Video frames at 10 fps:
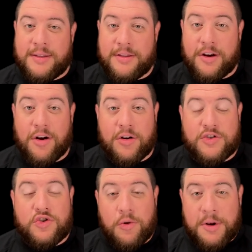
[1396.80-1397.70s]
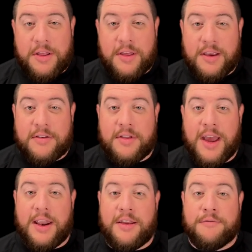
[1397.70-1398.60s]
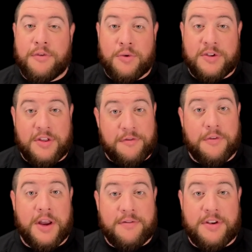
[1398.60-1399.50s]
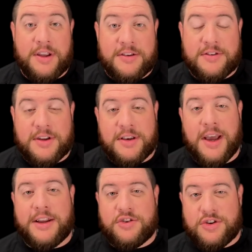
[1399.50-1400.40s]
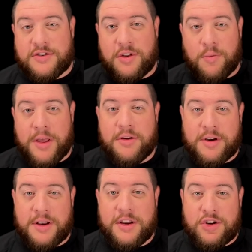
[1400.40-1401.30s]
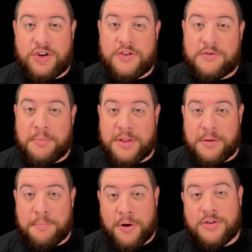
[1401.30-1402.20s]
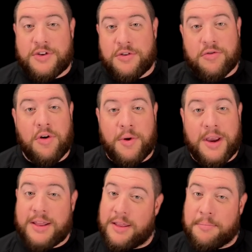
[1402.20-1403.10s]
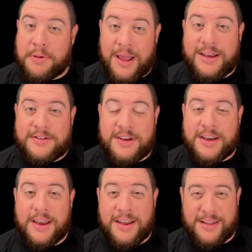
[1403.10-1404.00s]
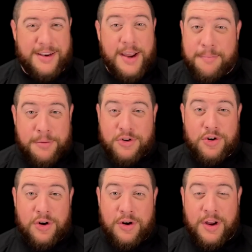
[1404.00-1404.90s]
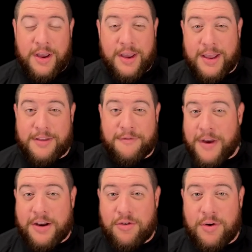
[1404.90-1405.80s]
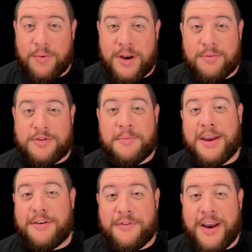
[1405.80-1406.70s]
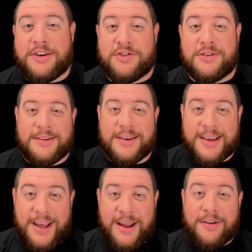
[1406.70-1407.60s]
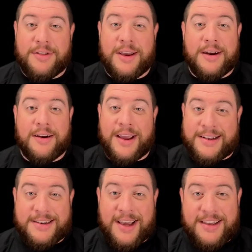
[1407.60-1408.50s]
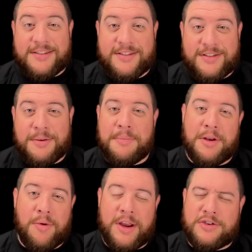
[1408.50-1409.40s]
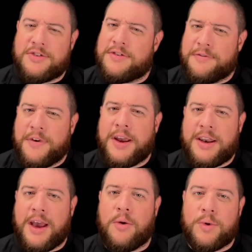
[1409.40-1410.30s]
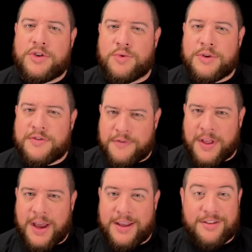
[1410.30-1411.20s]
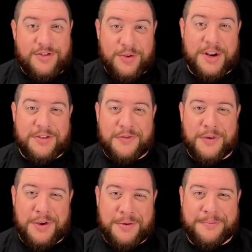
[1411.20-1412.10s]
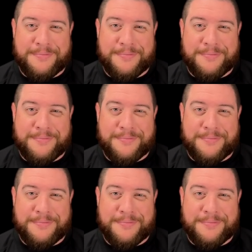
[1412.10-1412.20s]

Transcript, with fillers: there are so many things that influence the flight of a disc, not just the weather conditions, but the person throwing it, the plastic, the temperature at the factory when it was manufactured. Get out there and test some mid ranges and find out which ones fly the straightest for you.